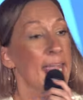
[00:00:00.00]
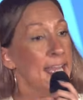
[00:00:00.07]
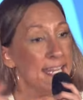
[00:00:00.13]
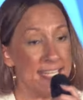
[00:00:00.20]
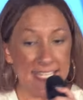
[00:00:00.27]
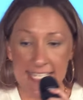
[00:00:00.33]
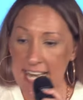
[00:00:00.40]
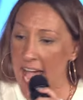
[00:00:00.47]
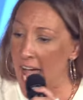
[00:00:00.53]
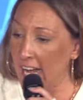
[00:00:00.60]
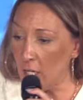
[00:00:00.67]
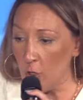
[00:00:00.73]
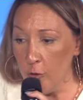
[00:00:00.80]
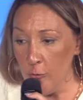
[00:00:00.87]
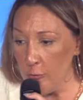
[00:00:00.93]
It is
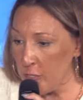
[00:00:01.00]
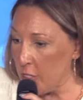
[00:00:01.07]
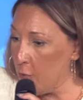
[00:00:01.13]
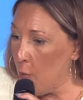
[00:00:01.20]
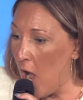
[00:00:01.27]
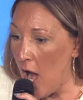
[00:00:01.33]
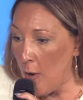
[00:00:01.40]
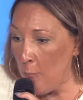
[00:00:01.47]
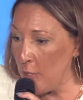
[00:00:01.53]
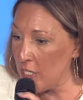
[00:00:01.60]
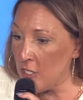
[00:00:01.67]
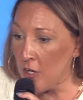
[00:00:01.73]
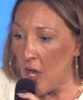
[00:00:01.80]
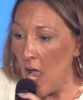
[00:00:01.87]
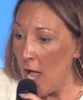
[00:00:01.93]
not who you are
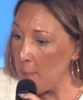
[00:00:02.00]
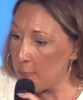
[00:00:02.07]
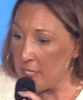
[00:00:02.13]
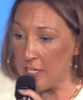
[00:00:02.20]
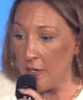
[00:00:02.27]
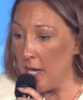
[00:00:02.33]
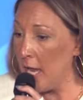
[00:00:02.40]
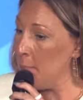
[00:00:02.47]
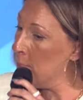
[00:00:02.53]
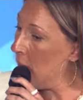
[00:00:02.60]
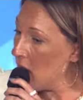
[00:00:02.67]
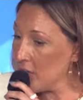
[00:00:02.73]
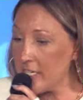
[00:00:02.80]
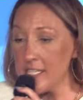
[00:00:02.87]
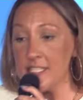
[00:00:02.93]
when you're up here and
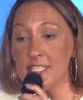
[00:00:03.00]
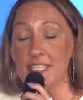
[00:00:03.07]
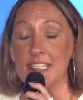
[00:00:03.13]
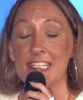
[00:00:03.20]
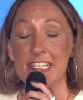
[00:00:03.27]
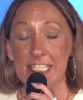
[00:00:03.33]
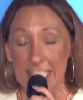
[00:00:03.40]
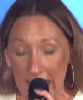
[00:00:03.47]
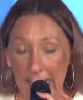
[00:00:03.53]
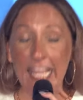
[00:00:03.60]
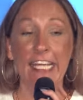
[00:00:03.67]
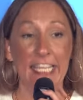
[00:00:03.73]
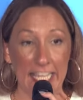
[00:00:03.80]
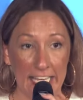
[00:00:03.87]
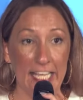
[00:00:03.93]
Marcus is
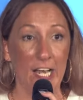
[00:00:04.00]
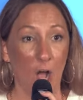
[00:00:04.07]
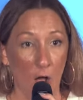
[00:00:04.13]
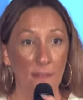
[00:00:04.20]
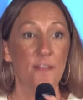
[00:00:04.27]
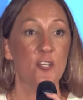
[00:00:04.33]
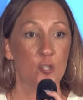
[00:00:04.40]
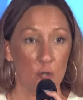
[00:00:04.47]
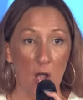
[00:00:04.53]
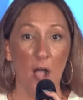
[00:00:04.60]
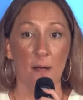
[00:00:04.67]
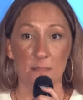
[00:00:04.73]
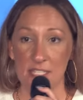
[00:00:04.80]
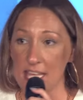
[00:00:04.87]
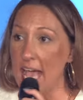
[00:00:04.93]
slaying it on the
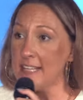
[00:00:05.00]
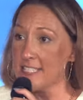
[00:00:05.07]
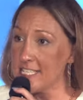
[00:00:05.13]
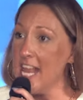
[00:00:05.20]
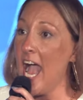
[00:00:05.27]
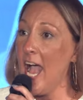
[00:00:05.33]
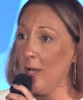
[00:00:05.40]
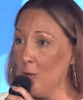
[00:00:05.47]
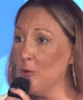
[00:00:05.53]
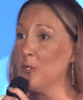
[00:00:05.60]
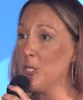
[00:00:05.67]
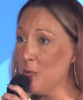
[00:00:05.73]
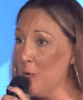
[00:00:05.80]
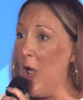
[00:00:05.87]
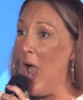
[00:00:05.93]
drums. That's not who
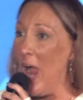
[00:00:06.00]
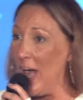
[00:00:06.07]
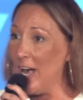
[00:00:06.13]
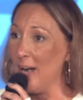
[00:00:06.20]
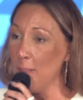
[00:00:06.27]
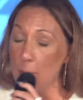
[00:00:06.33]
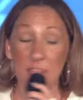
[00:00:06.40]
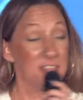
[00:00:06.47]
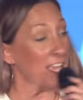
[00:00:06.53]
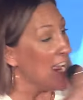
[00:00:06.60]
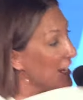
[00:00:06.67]
you are. But